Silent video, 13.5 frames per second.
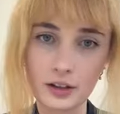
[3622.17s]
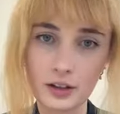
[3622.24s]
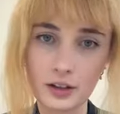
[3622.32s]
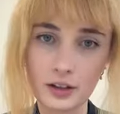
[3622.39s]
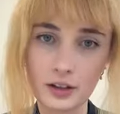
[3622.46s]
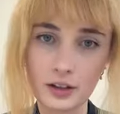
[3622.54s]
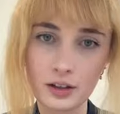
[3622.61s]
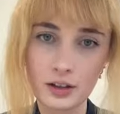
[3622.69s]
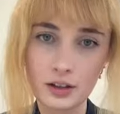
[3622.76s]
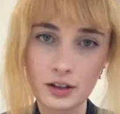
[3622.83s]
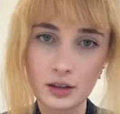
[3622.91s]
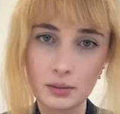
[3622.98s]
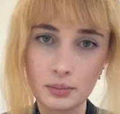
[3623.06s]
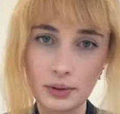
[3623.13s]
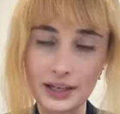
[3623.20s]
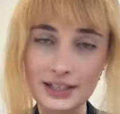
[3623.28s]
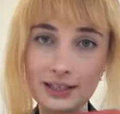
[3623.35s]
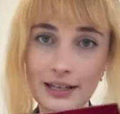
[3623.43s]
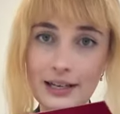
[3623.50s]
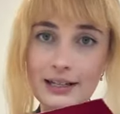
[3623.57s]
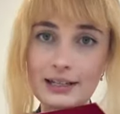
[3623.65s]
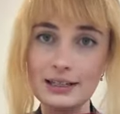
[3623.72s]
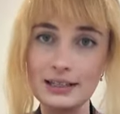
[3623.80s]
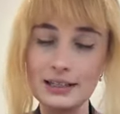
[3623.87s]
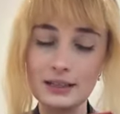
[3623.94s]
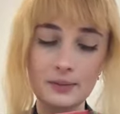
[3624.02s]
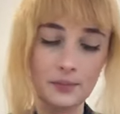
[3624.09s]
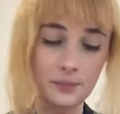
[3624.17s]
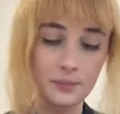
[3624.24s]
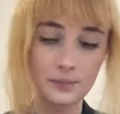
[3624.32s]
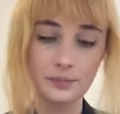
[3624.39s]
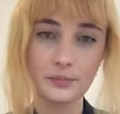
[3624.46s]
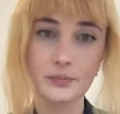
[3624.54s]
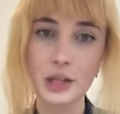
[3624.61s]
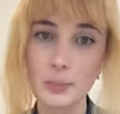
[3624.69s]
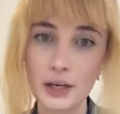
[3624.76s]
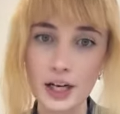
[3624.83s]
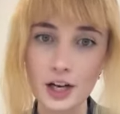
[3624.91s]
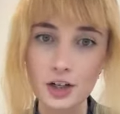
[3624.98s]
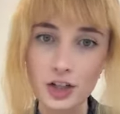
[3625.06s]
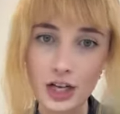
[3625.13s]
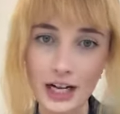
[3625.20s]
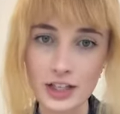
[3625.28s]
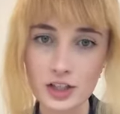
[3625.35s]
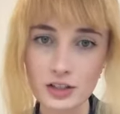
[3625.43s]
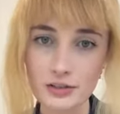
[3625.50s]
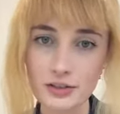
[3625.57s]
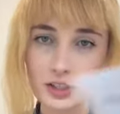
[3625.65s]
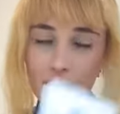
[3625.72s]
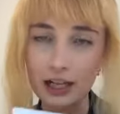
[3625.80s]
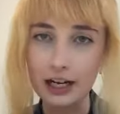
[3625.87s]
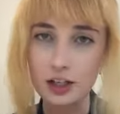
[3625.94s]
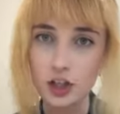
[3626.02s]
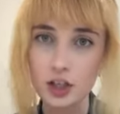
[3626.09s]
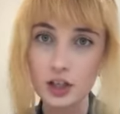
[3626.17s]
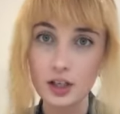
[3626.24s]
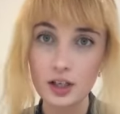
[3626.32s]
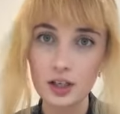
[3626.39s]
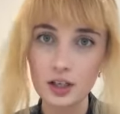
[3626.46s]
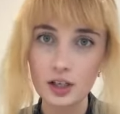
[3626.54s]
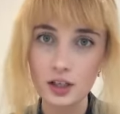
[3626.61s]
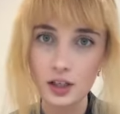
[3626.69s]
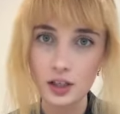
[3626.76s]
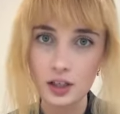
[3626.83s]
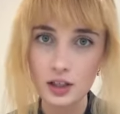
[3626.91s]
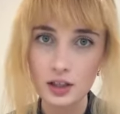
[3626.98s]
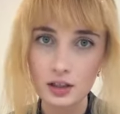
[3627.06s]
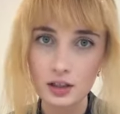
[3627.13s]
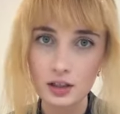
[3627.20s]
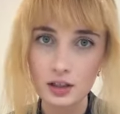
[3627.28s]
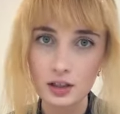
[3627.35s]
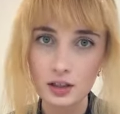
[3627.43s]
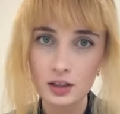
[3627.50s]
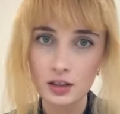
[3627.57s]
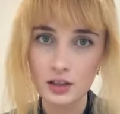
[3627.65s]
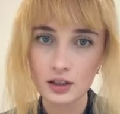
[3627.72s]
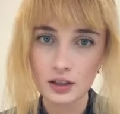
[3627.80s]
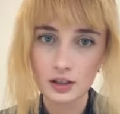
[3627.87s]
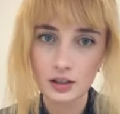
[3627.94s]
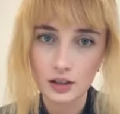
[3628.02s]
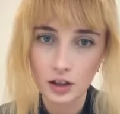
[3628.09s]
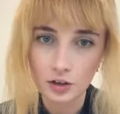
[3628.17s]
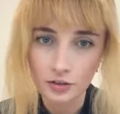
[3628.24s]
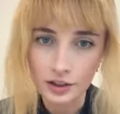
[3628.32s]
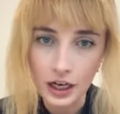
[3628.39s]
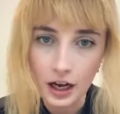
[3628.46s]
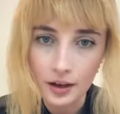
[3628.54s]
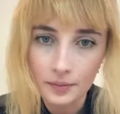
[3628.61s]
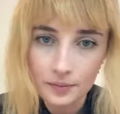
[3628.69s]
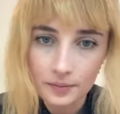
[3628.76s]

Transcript: 18 bracelets. Oh my gosh, did I just lose connection? Hopefully not